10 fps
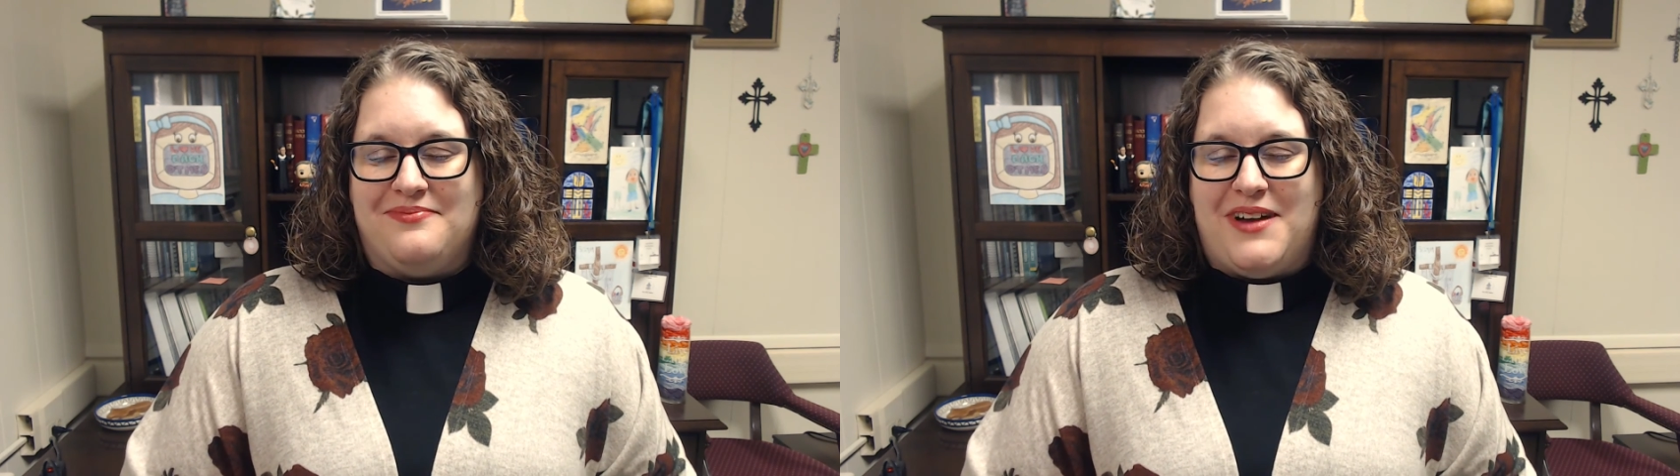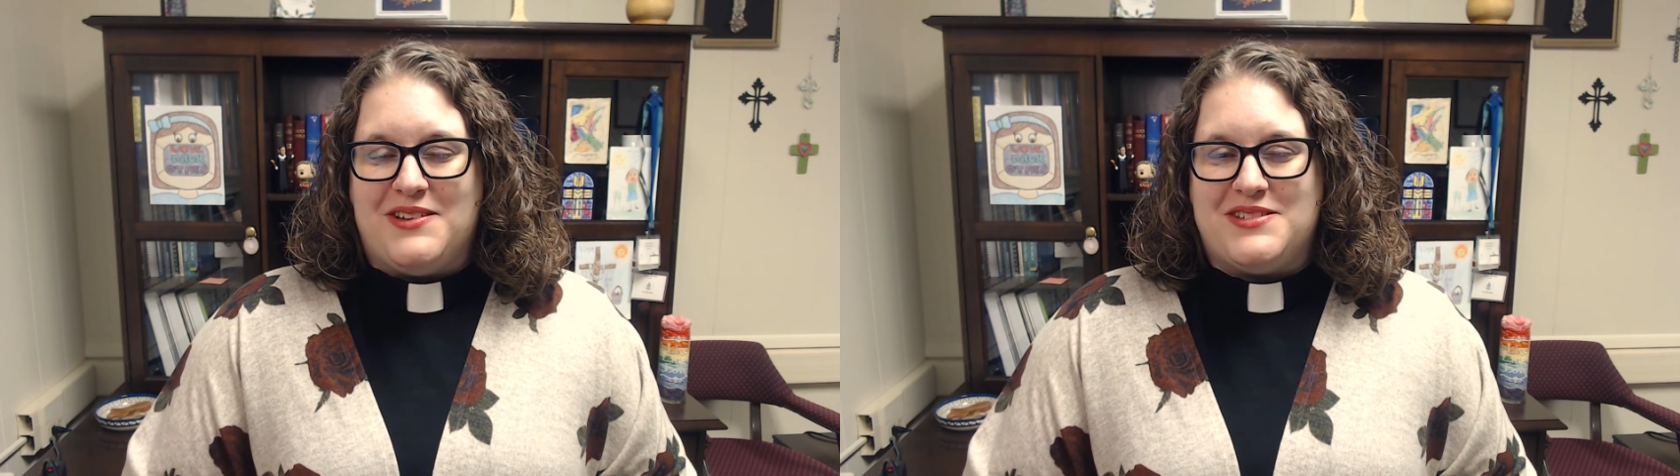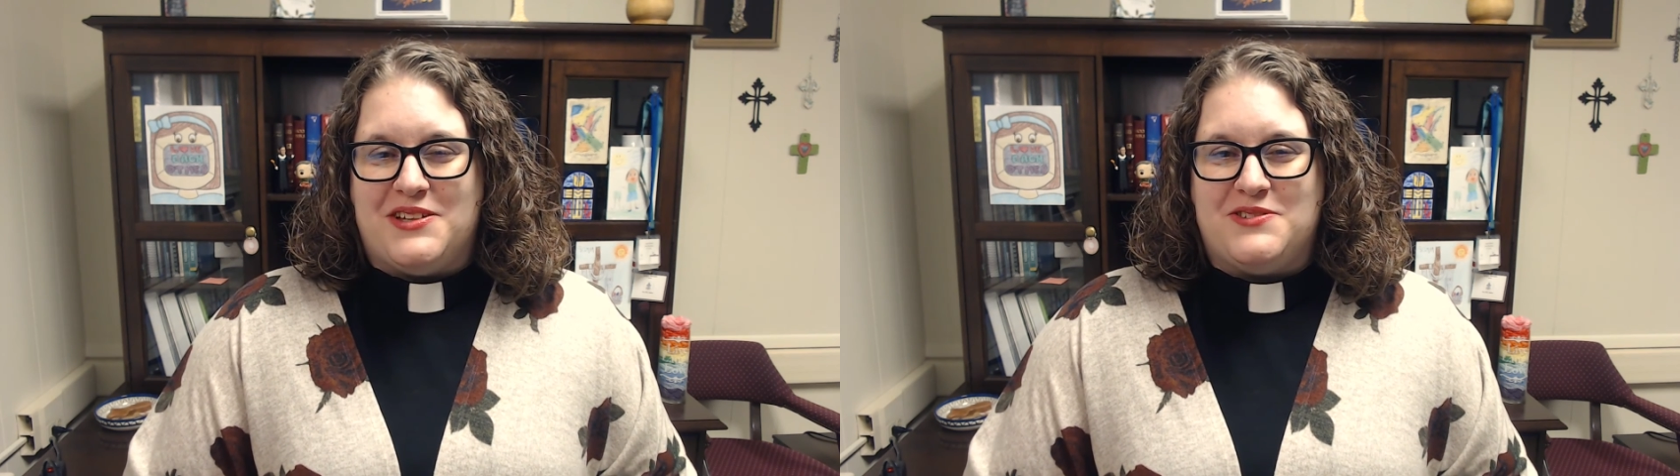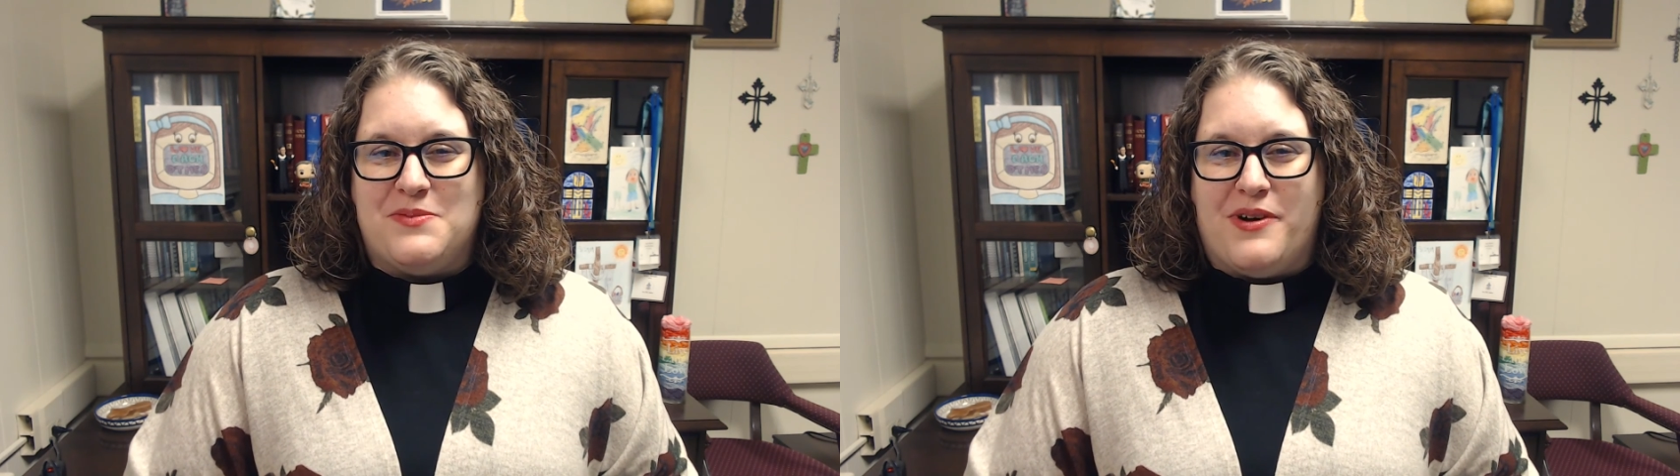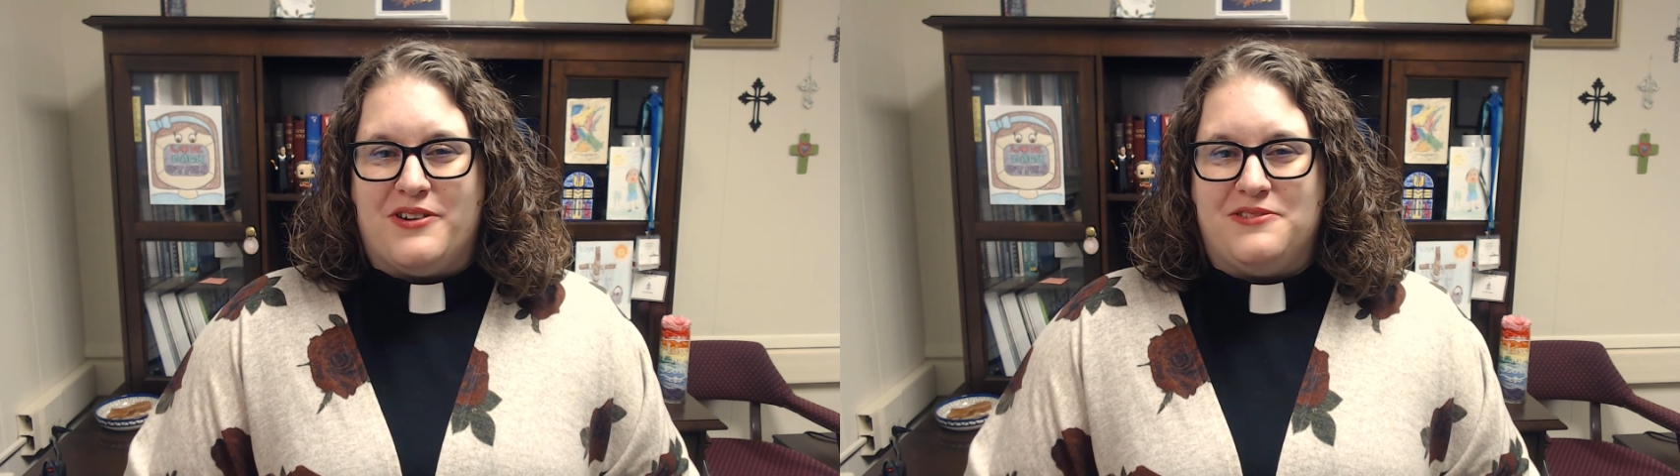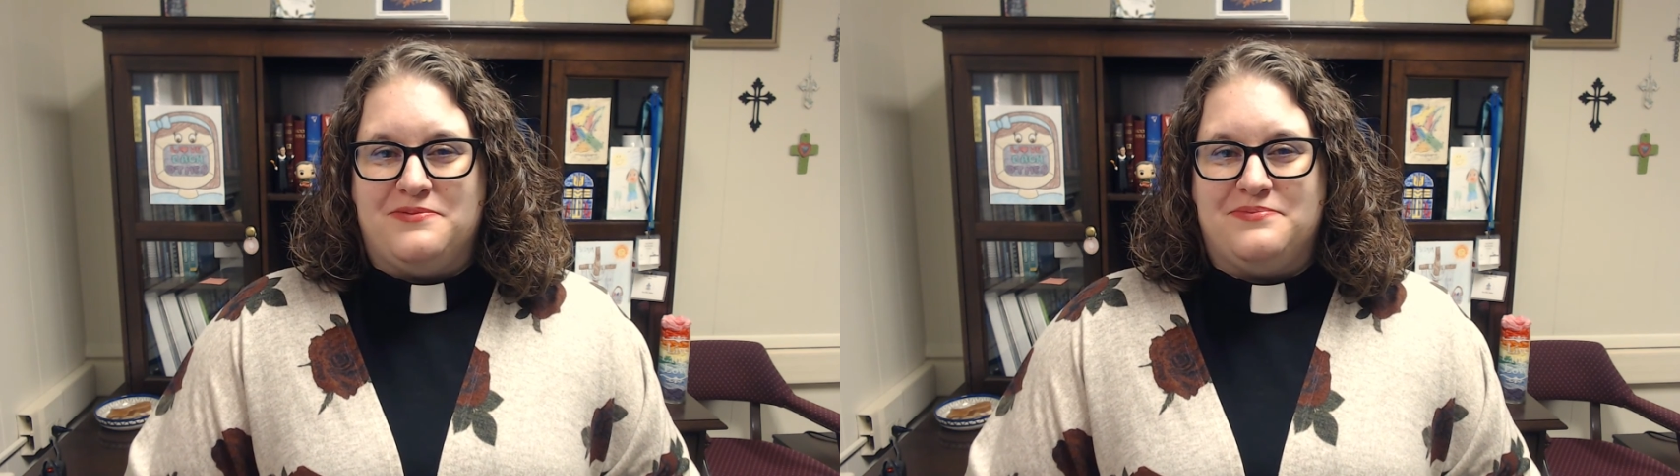I'll see you tomorrow.